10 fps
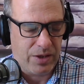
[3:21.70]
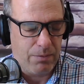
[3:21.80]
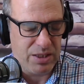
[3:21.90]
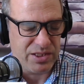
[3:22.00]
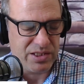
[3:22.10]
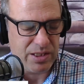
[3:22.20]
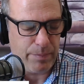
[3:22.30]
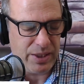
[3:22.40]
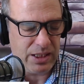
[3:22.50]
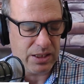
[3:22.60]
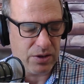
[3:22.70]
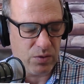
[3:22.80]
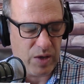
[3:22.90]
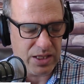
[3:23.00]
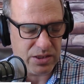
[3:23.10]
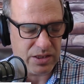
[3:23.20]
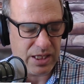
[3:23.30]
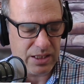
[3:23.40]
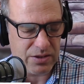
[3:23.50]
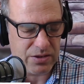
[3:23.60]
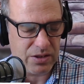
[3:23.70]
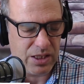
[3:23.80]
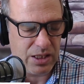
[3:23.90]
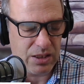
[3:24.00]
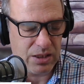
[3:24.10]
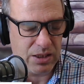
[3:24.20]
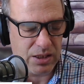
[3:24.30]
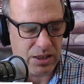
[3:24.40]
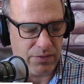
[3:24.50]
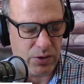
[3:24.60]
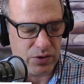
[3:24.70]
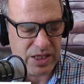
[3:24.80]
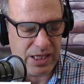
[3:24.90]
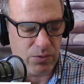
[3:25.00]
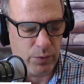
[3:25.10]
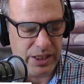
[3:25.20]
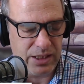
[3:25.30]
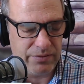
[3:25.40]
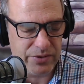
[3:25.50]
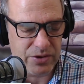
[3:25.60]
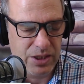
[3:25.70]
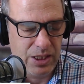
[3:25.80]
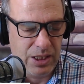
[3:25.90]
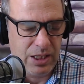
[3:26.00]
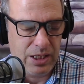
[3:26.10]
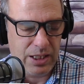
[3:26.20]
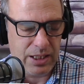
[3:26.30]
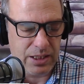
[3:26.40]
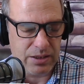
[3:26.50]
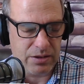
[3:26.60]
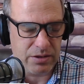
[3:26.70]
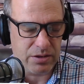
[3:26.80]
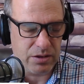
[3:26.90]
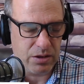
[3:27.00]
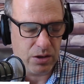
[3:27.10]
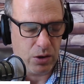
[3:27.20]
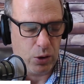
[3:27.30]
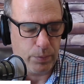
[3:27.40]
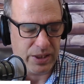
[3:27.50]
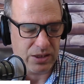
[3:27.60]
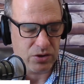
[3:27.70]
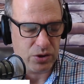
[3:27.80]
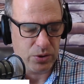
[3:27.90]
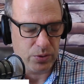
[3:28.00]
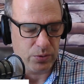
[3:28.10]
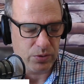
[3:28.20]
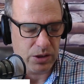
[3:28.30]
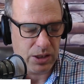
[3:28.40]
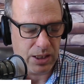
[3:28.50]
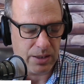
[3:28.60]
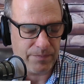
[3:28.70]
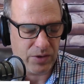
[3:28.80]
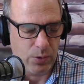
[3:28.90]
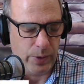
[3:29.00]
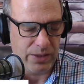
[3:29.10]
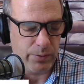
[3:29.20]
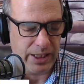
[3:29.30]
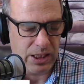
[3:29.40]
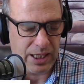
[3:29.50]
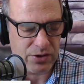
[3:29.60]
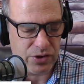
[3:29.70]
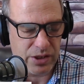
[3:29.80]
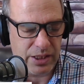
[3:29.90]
Mississippi, another red state, Governor Tate Reeves is hoping to win re-election.